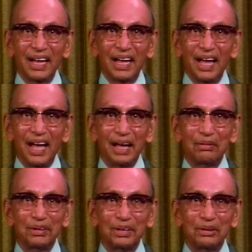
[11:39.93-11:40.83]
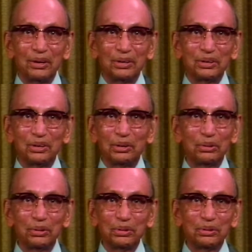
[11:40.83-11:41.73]
I was not
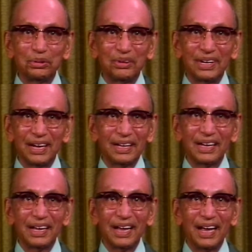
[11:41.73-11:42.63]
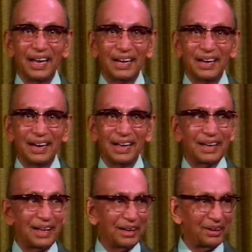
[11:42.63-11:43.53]
used to drinking any
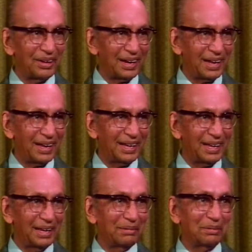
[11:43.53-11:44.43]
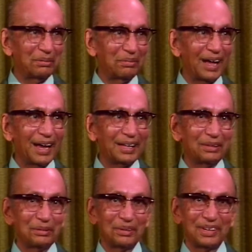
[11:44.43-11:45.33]
liquor or even wine
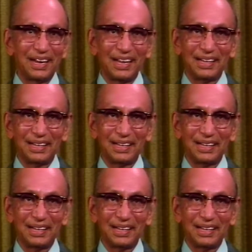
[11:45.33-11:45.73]
those days.